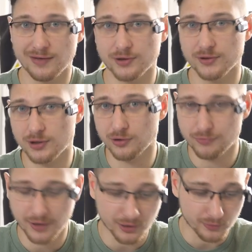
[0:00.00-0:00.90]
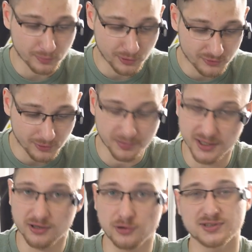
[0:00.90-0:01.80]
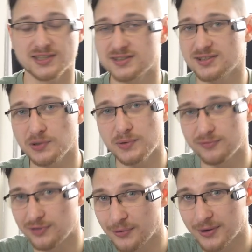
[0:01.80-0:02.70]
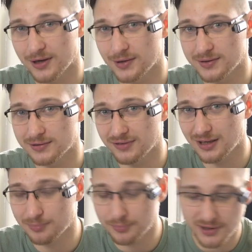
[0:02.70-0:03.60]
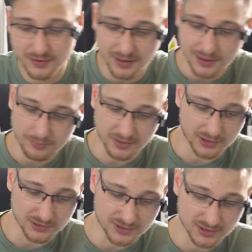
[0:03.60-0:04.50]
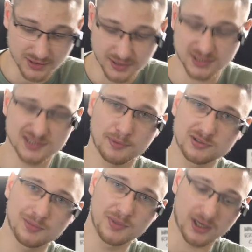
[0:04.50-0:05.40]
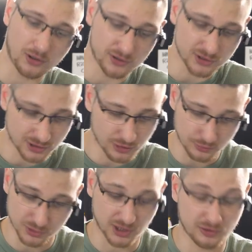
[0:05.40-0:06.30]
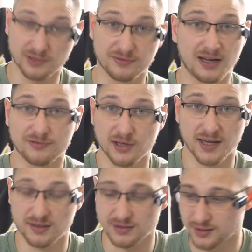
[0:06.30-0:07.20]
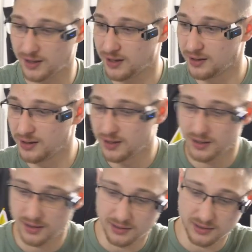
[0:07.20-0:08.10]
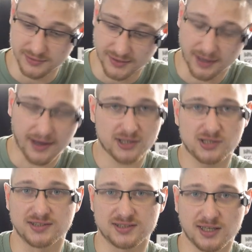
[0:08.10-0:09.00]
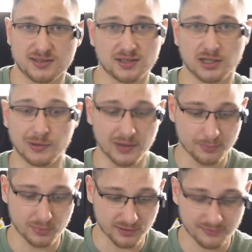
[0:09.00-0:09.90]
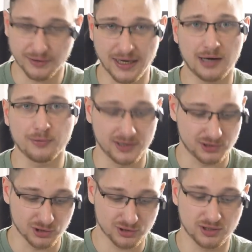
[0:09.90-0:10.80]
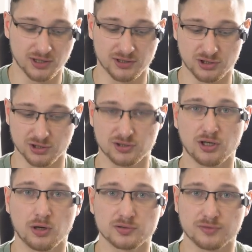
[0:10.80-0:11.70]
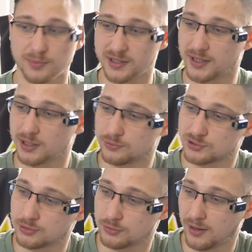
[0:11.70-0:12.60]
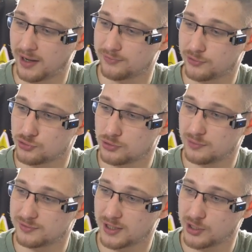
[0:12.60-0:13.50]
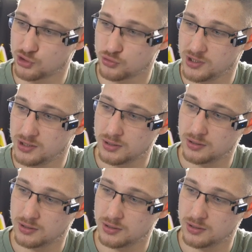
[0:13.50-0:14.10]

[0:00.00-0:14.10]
I've got the code running on both the Picos. It's still in very early development because there's supposed to be a coin slot, which I don't even have connected yet. That actually starts it going, but for now it just goes from the get-go. So I have control of the gantry